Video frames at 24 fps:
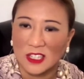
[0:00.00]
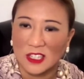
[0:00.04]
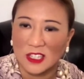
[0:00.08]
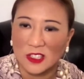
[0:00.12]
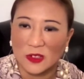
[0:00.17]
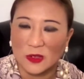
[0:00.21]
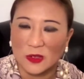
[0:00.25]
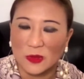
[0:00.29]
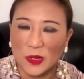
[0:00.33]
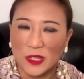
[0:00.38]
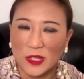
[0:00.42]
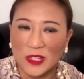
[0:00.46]

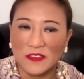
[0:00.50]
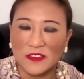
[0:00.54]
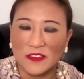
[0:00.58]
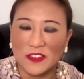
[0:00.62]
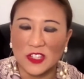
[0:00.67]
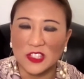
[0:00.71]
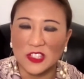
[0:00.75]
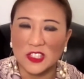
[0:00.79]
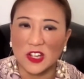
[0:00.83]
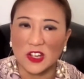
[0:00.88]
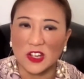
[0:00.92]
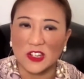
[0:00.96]
Look, when the
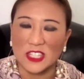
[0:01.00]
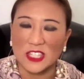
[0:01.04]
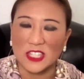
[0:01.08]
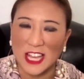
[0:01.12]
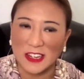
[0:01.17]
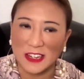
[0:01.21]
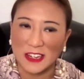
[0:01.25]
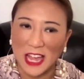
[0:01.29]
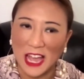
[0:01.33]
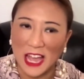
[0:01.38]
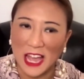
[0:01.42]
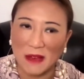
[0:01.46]
first
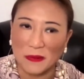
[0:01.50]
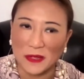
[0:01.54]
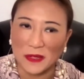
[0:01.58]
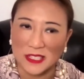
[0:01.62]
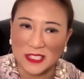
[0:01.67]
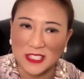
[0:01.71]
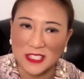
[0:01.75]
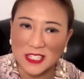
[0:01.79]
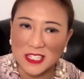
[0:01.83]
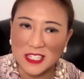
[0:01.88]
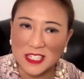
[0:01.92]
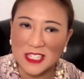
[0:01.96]
lockdown
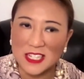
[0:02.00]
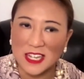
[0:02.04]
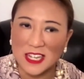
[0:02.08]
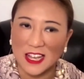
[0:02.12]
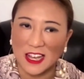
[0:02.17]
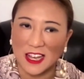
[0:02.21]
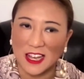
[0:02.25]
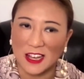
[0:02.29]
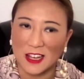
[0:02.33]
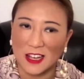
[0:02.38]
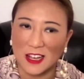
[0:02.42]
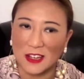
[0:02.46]
happened,
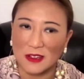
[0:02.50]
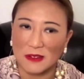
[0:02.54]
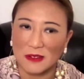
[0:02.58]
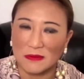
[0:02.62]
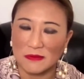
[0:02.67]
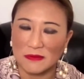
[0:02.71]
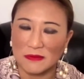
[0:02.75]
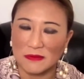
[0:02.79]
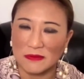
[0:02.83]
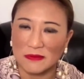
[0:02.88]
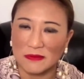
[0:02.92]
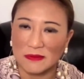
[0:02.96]

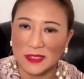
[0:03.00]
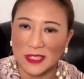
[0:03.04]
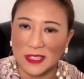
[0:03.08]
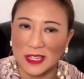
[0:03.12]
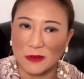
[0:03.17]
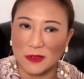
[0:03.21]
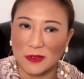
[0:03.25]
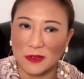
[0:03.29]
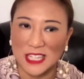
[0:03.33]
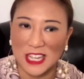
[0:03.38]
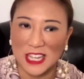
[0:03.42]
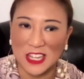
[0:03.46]
um, it
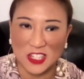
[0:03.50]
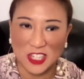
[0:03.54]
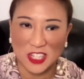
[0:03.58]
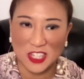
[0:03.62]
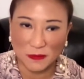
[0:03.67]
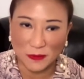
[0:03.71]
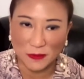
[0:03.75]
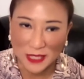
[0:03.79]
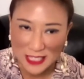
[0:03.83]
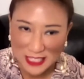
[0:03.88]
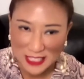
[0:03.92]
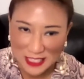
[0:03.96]
was actually a
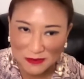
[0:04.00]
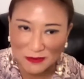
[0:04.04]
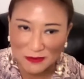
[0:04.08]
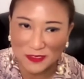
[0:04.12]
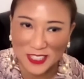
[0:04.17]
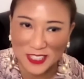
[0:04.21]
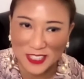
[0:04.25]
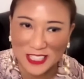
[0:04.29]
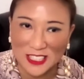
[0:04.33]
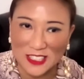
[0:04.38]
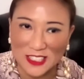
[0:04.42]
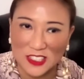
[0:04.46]
blessing for
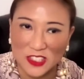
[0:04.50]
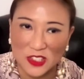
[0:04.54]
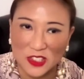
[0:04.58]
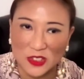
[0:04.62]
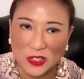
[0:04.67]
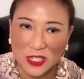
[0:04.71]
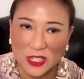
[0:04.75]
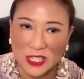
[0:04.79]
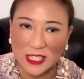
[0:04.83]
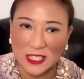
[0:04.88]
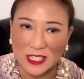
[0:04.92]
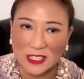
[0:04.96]
the
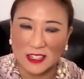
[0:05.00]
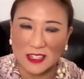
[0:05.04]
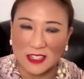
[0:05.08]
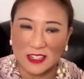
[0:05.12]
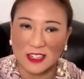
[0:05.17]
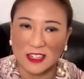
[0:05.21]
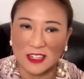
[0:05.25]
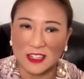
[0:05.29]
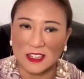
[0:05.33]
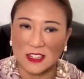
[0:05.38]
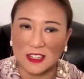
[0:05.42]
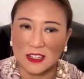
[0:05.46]
industry.
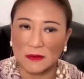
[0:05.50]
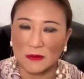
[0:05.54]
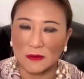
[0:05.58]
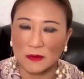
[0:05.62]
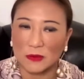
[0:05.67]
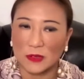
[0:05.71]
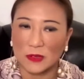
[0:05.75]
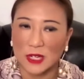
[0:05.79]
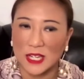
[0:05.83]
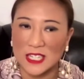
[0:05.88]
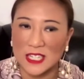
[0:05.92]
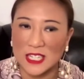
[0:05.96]
Um,
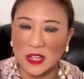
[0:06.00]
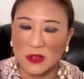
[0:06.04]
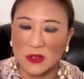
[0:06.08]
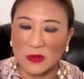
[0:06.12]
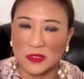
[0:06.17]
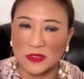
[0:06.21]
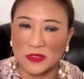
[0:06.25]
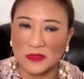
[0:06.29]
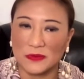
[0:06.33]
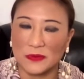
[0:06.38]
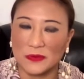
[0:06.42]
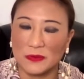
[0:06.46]
retail
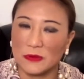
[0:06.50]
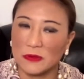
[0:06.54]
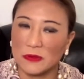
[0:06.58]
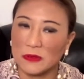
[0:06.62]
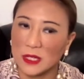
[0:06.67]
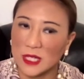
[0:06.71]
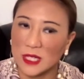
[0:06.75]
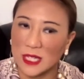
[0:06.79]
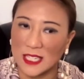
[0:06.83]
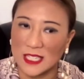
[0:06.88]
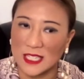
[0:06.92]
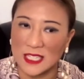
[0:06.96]
was
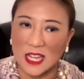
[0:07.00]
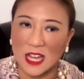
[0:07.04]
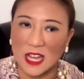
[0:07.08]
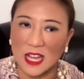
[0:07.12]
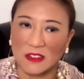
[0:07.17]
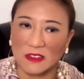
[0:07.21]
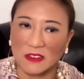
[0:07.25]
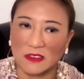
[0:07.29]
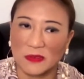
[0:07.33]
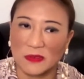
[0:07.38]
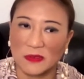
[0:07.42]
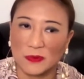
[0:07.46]
really
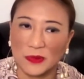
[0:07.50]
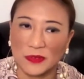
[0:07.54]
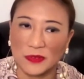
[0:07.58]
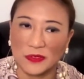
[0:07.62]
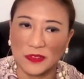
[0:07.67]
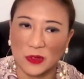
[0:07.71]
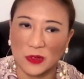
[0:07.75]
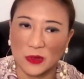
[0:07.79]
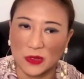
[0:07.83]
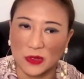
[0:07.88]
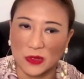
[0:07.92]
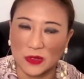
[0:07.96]
tough
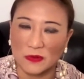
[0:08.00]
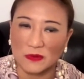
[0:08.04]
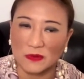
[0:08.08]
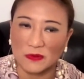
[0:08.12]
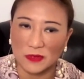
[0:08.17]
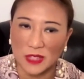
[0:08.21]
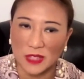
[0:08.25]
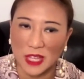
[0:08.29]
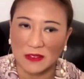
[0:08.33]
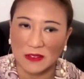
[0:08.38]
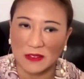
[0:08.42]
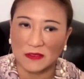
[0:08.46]
before
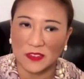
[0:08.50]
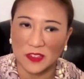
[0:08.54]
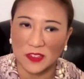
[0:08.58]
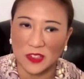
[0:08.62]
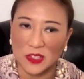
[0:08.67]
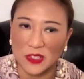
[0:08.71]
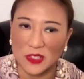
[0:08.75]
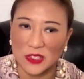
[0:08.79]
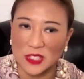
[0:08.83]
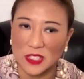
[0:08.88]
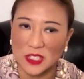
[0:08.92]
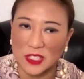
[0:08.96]
that
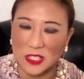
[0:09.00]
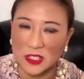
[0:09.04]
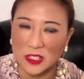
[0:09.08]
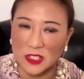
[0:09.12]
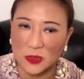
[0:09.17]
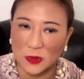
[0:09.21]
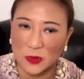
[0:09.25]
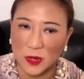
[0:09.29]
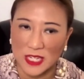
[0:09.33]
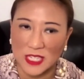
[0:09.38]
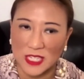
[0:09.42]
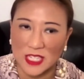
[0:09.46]
first
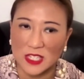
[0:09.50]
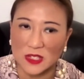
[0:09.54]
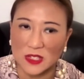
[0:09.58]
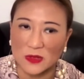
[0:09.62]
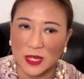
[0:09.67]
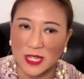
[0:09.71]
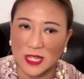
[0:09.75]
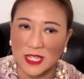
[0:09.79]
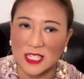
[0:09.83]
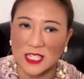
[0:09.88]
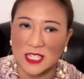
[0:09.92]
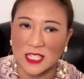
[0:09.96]

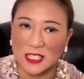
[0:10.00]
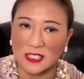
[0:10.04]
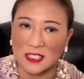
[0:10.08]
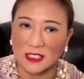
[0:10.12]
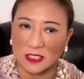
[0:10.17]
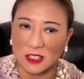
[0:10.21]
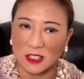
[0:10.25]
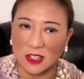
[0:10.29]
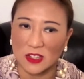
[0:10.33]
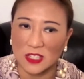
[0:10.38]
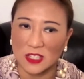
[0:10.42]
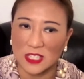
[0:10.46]
2020
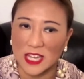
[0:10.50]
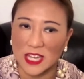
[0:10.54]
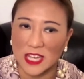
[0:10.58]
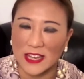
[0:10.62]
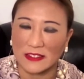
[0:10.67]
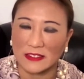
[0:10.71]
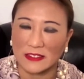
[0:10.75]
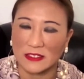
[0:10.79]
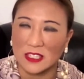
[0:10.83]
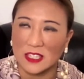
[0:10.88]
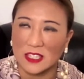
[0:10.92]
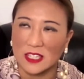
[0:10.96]

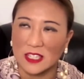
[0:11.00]
lockdown.